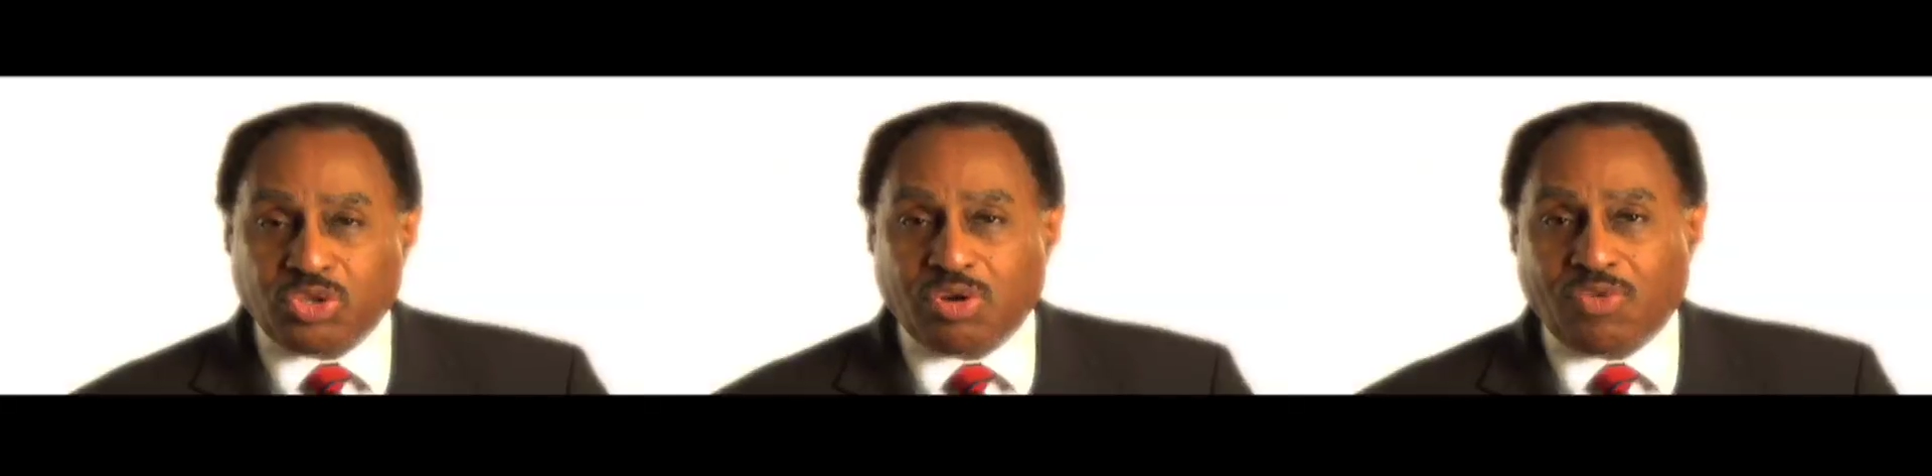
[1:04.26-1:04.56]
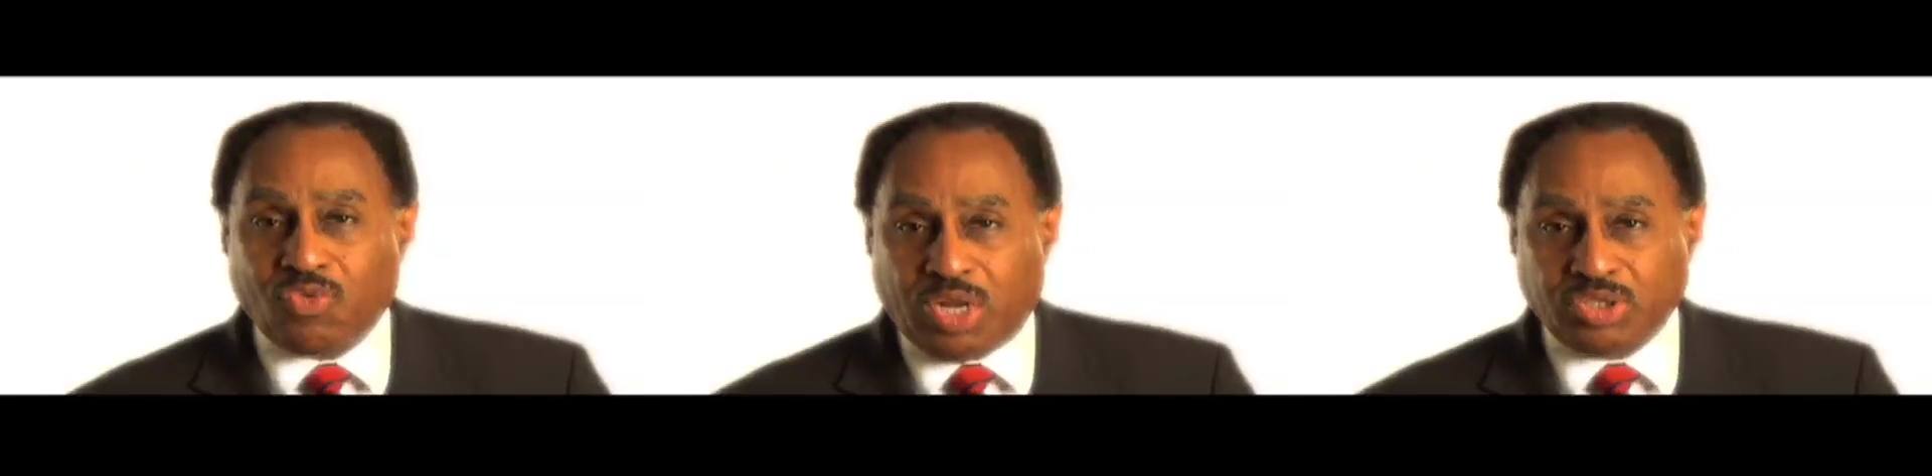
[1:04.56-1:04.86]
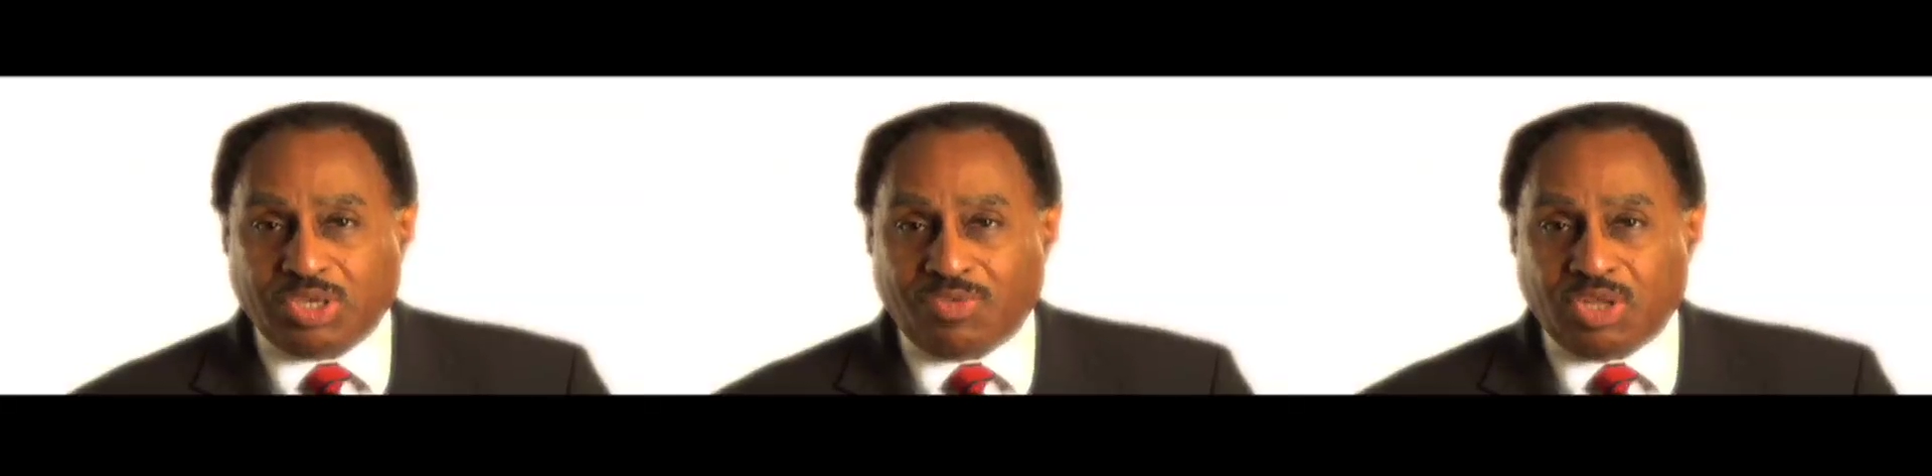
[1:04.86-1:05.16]
theory of
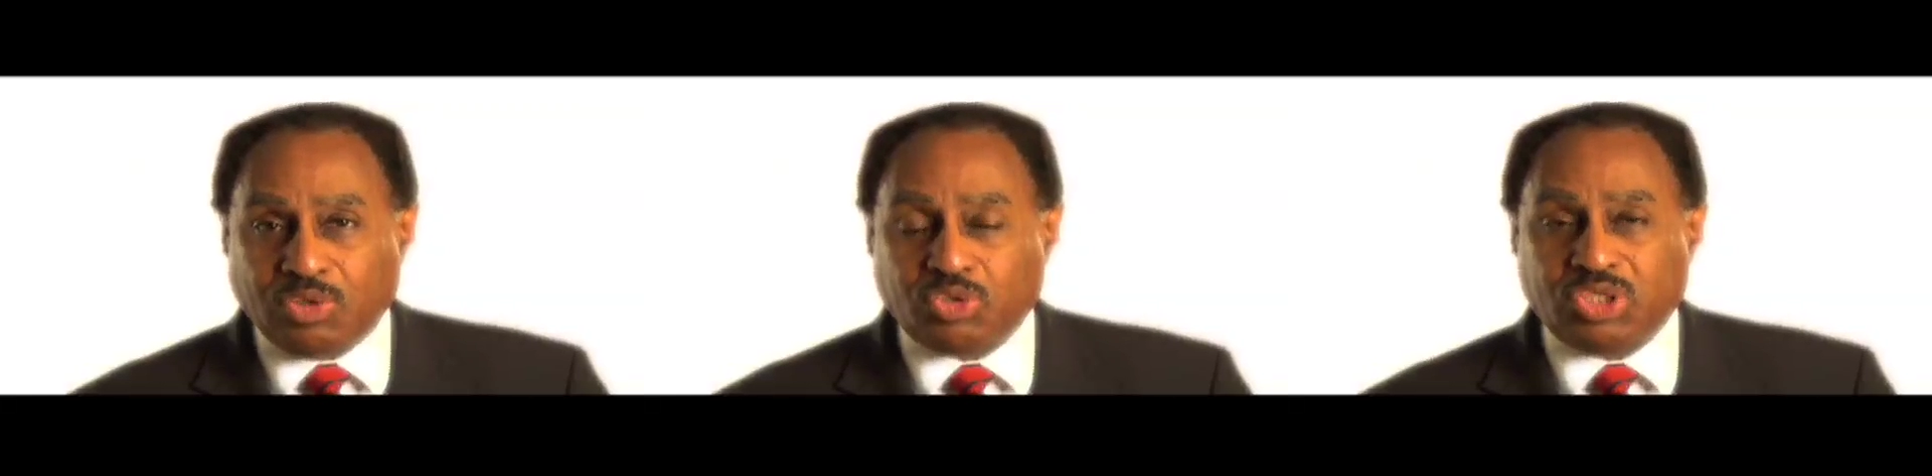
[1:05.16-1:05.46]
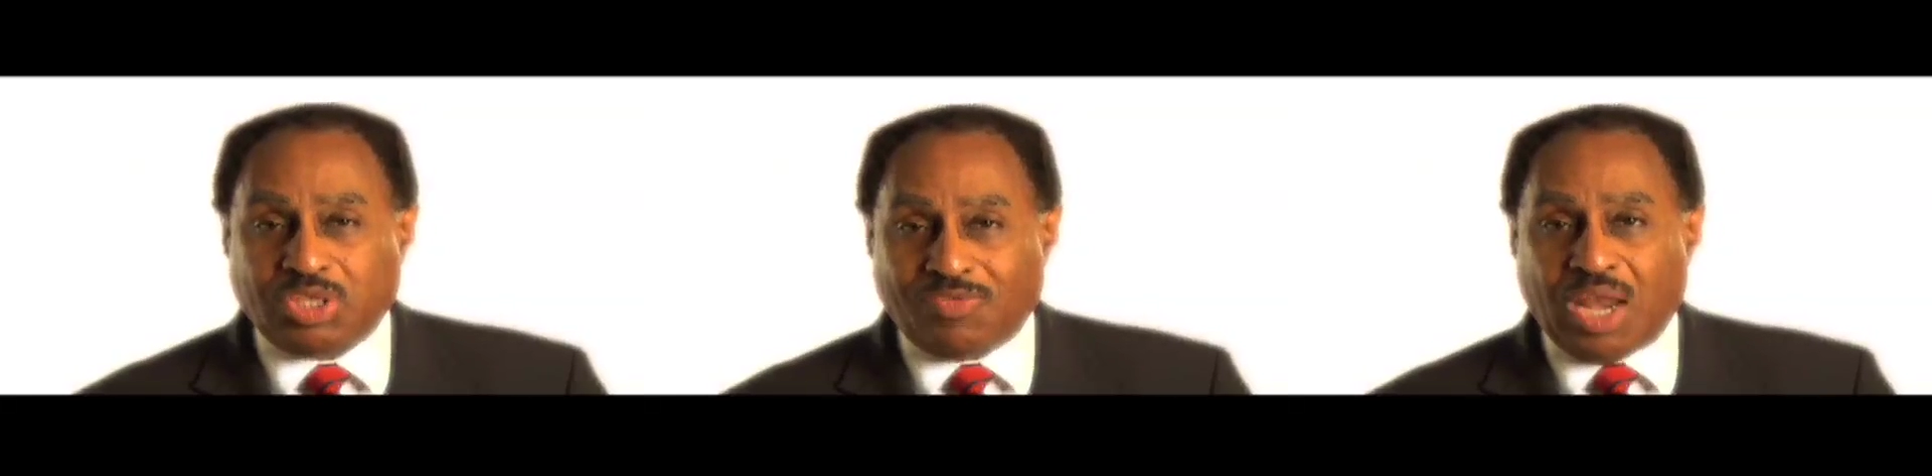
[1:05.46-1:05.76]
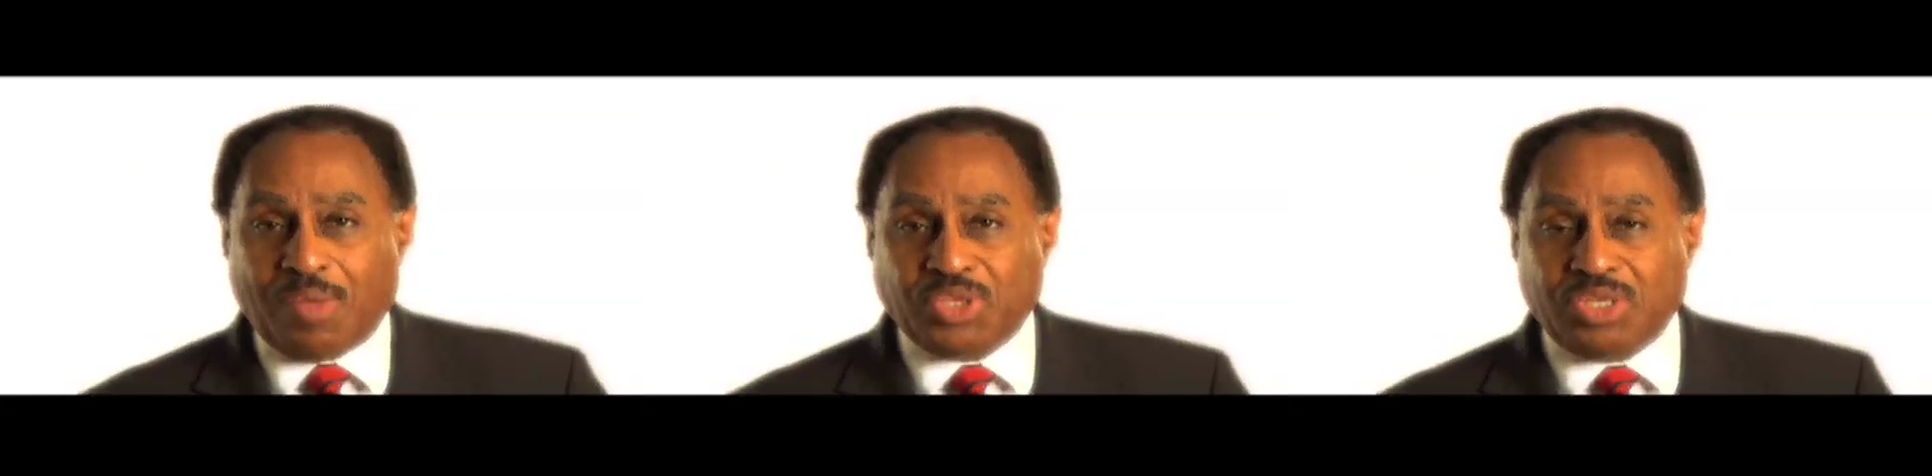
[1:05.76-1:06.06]
relativity, which was
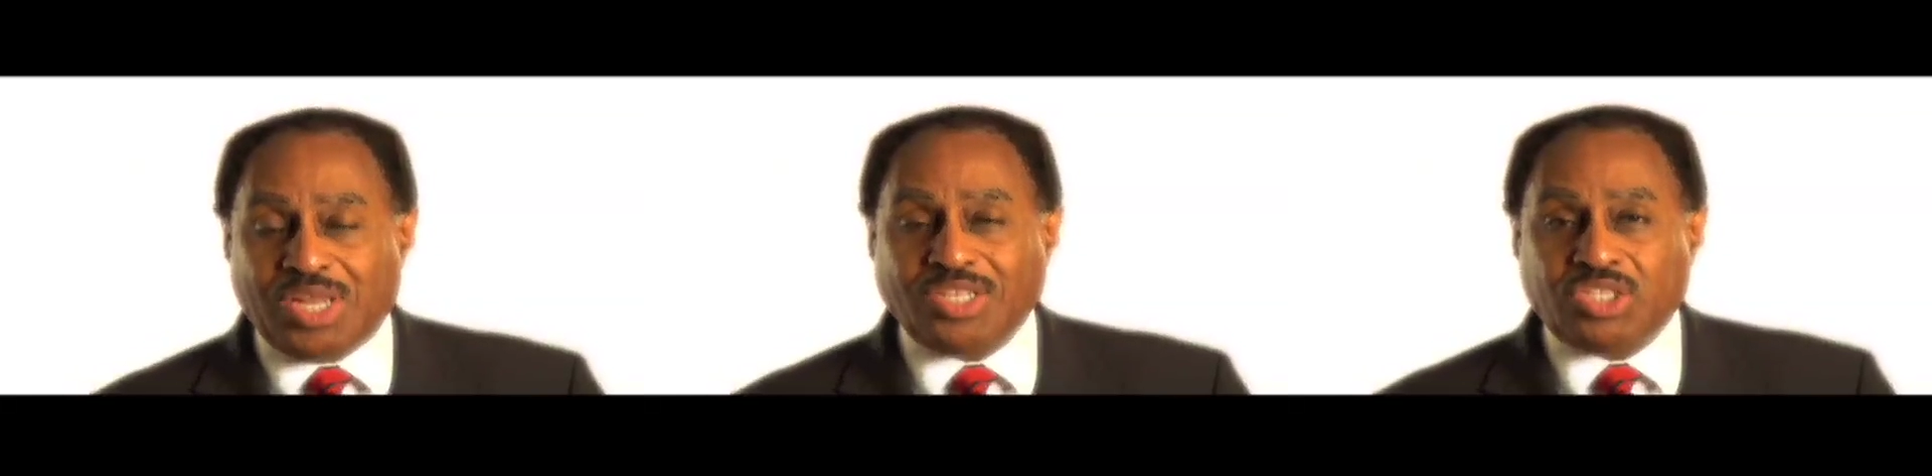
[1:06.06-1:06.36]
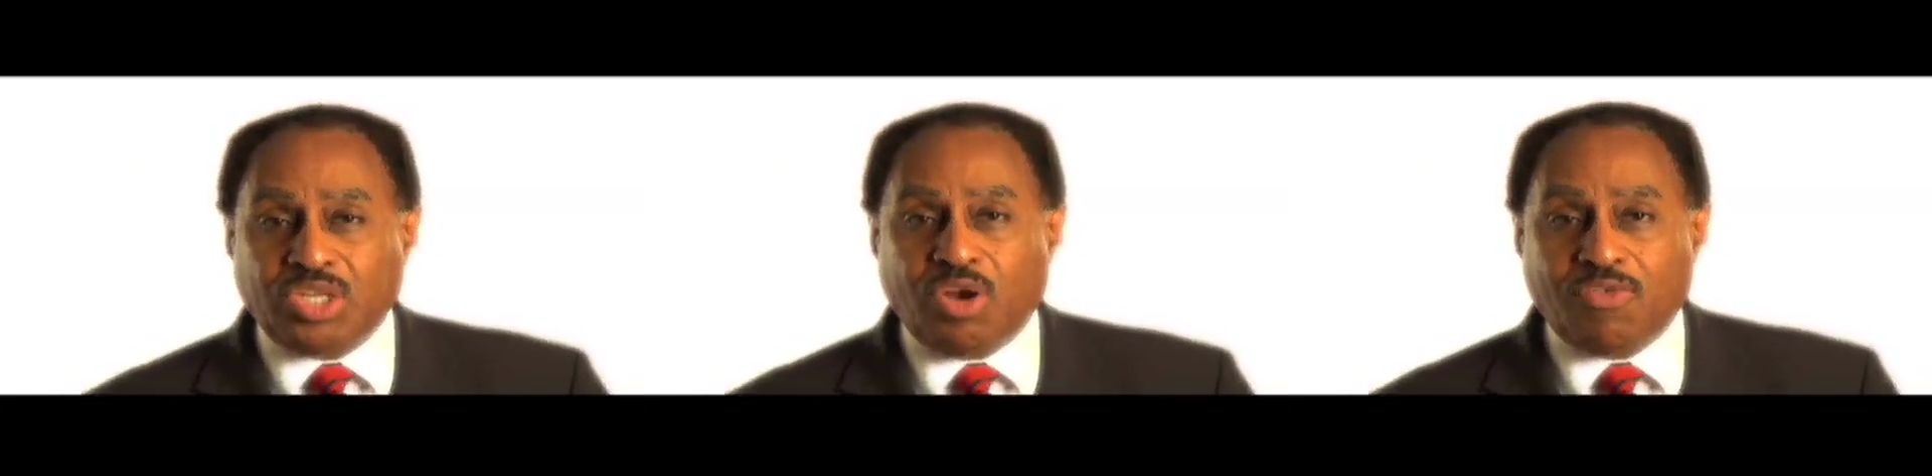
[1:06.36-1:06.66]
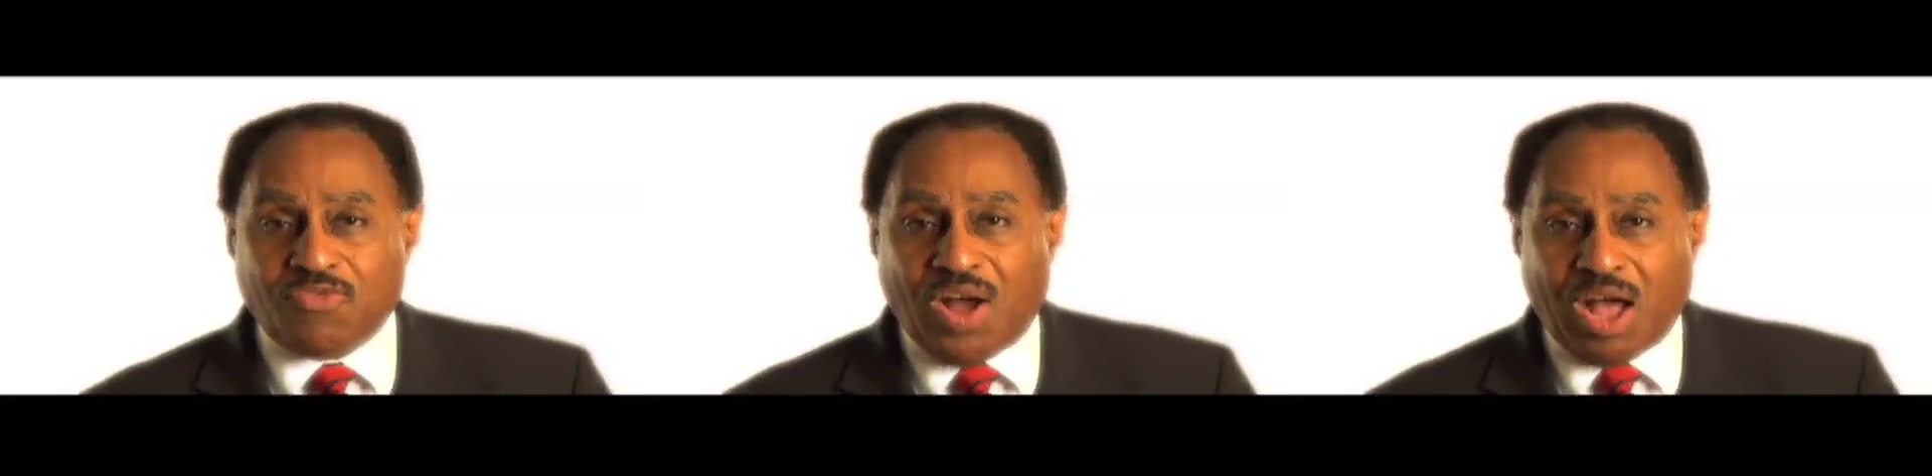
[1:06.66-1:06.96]
developed in
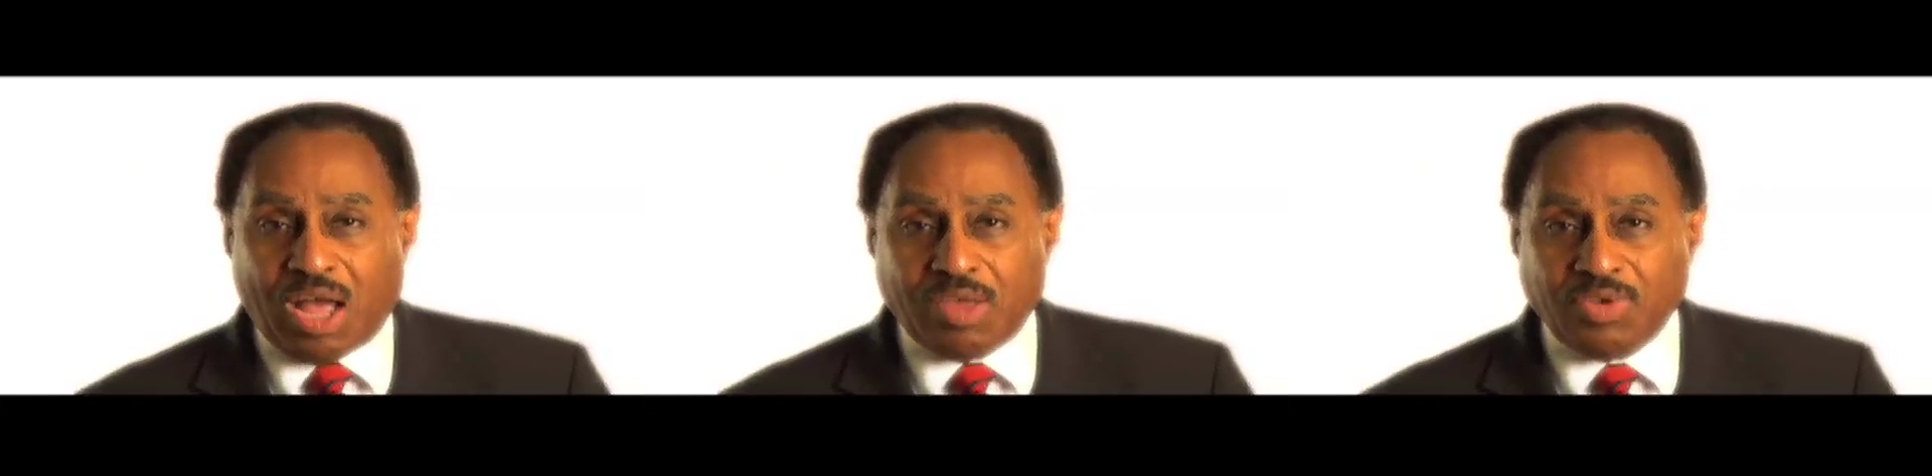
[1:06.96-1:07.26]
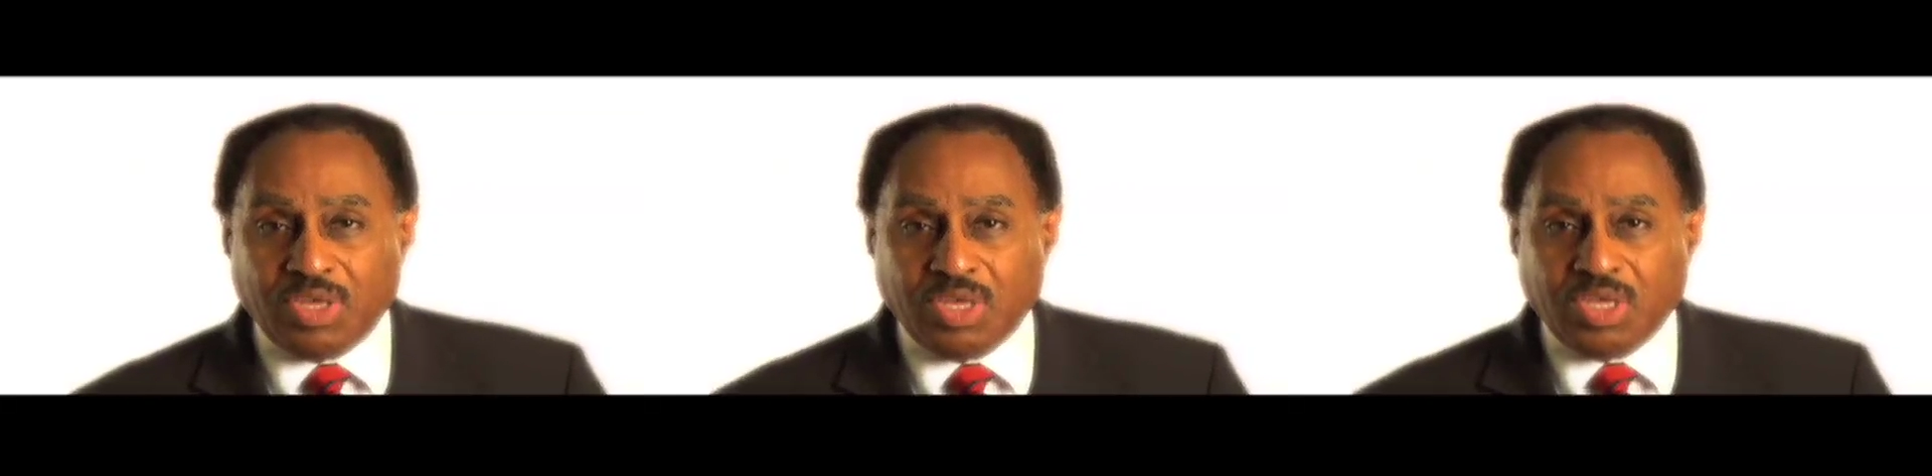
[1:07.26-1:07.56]
1905,